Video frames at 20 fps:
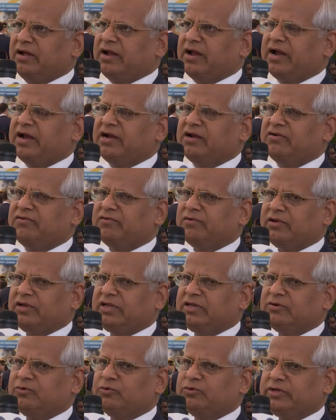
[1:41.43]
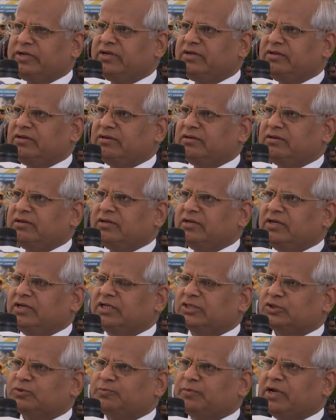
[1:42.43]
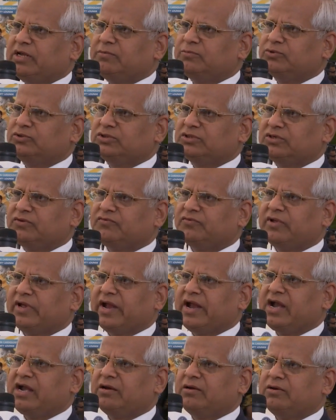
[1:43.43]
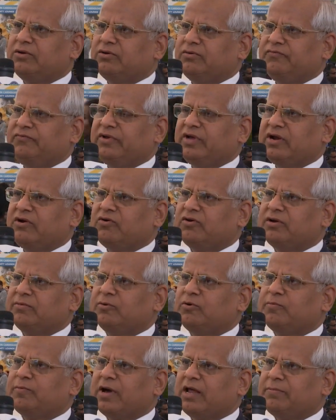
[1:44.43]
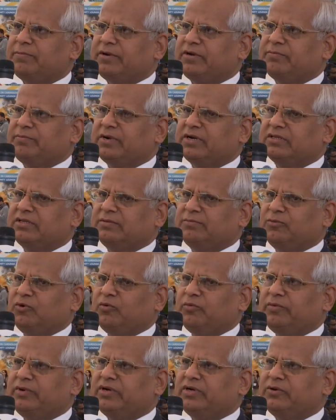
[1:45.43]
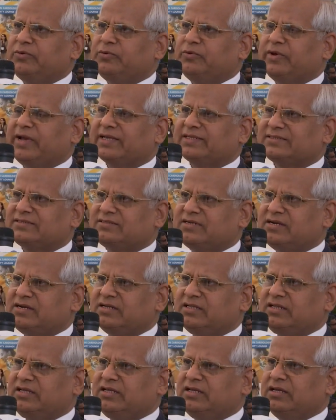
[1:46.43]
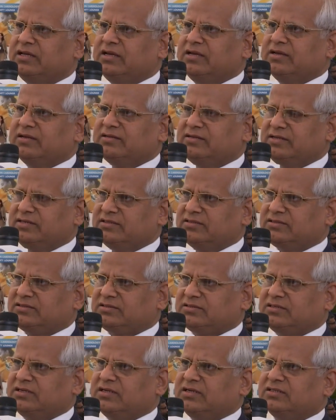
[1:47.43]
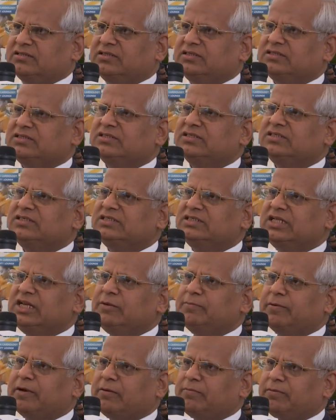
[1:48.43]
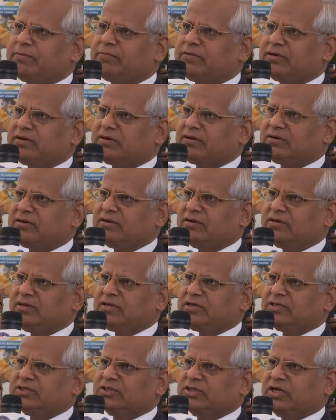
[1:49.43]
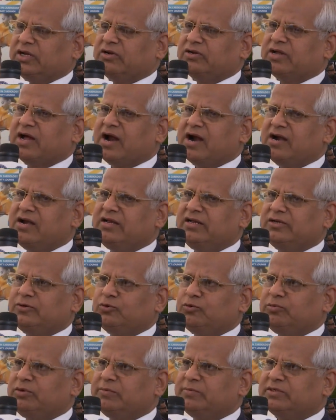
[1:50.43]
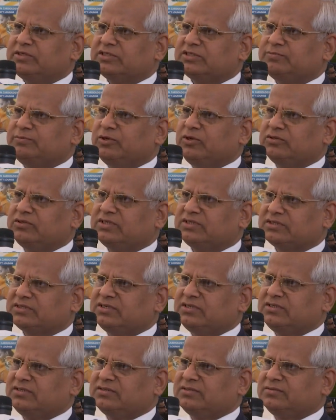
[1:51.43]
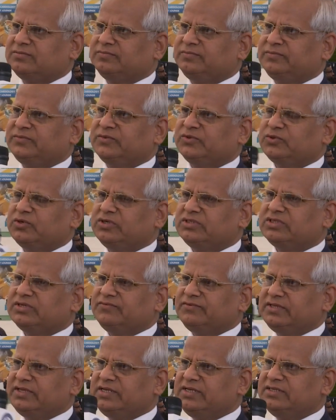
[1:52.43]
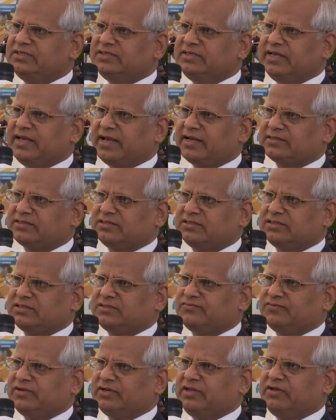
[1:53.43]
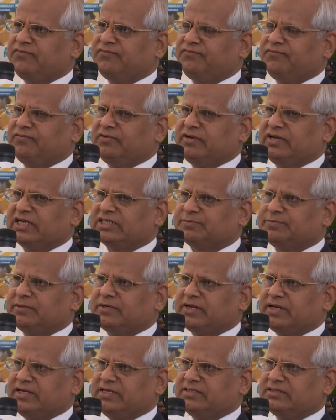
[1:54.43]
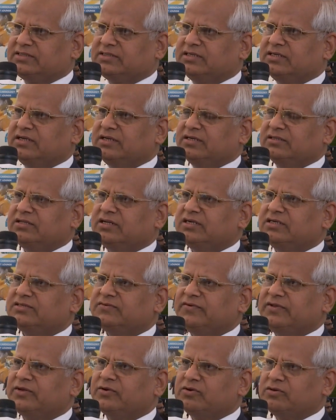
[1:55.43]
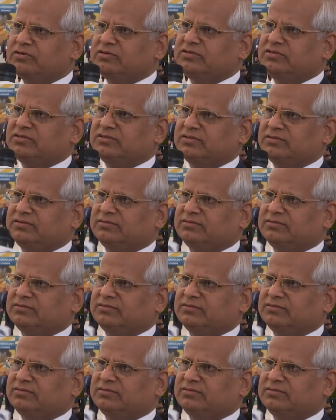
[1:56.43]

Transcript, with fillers: and in routine in a supine position of the hand we are not able to palpate but the moment you extend the wrist this is easily palpable and hardly 2 millimeters below the skin. So it's a very easy access one if one expertised then it's very good.